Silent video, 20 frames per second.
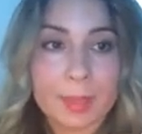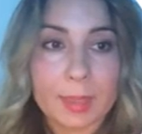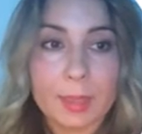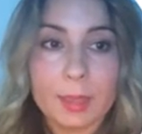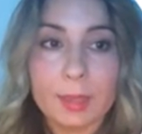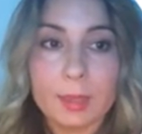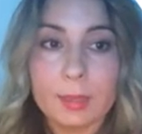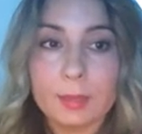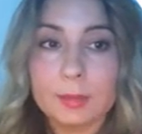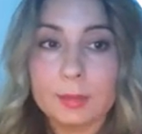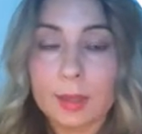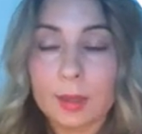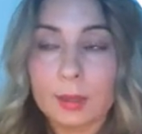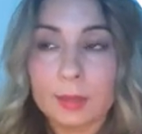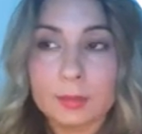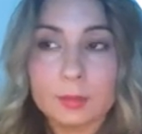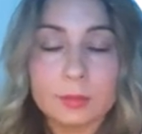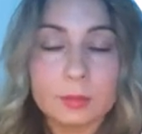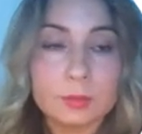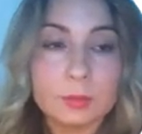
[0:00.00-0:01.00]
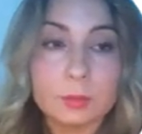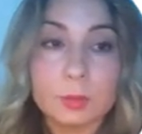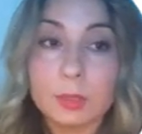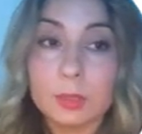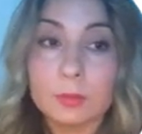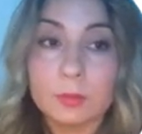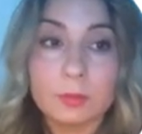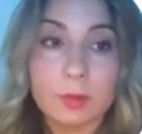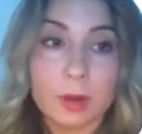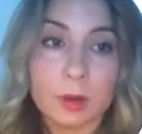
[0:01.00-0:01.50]
and that could just
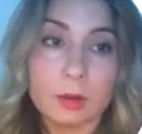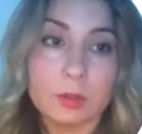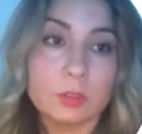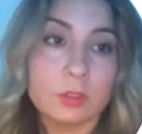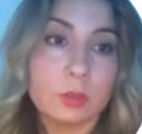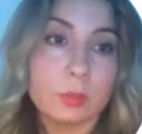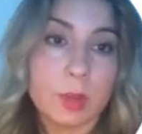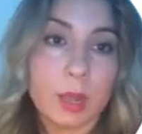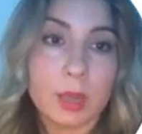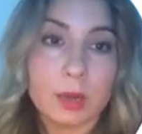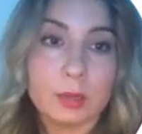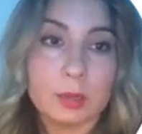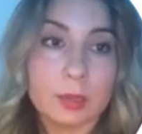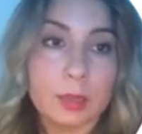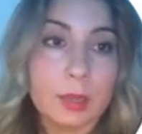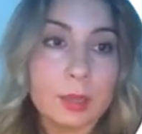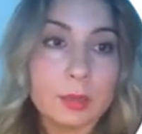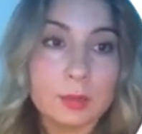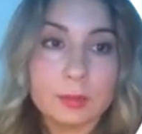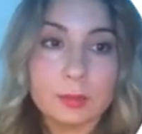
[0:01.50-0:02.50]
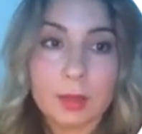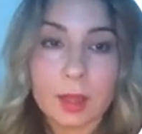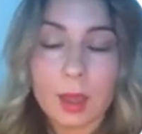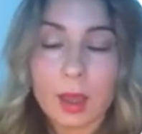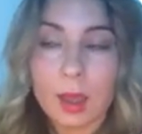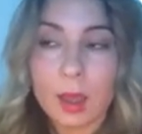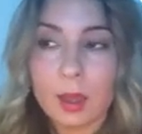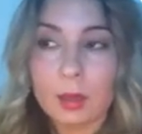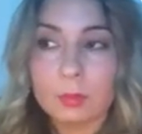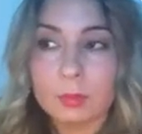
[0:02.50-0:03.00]
be a very traumatic case
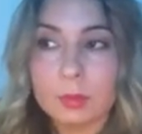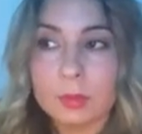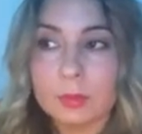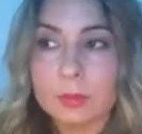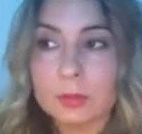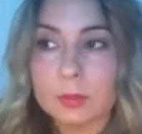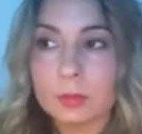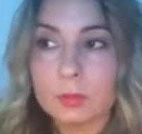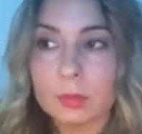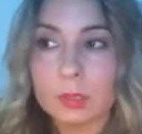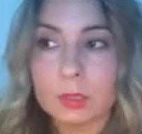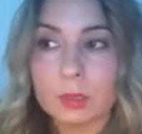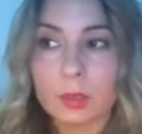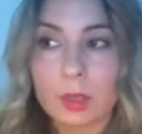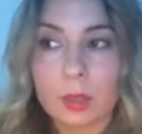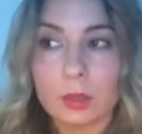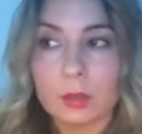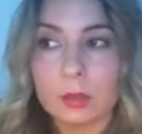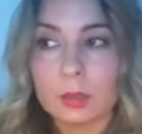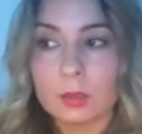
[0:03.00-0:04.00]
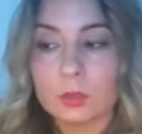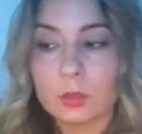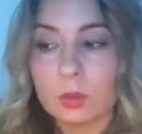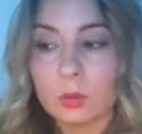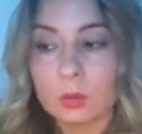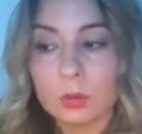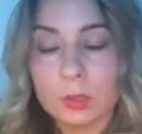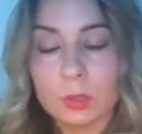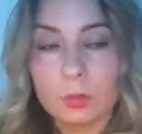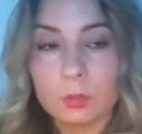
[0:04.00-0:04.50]
that happens, something that like
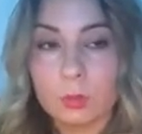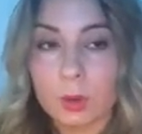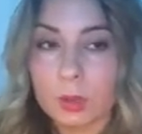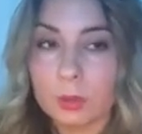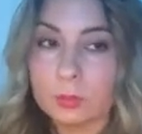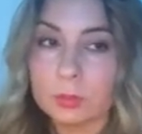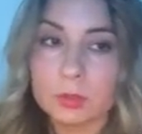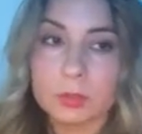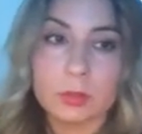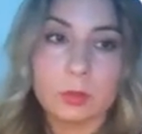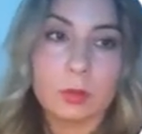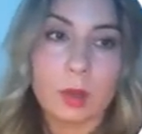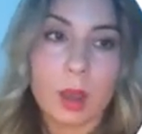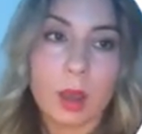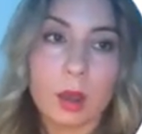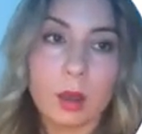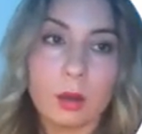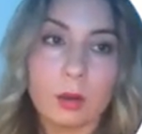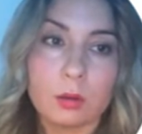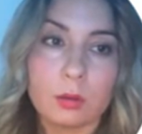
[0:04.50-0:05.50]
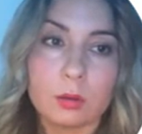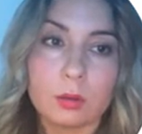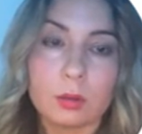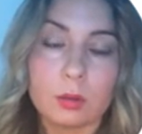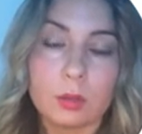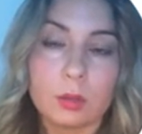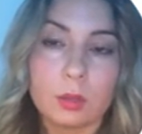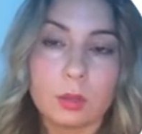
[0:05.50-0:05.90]
totally wipes you out.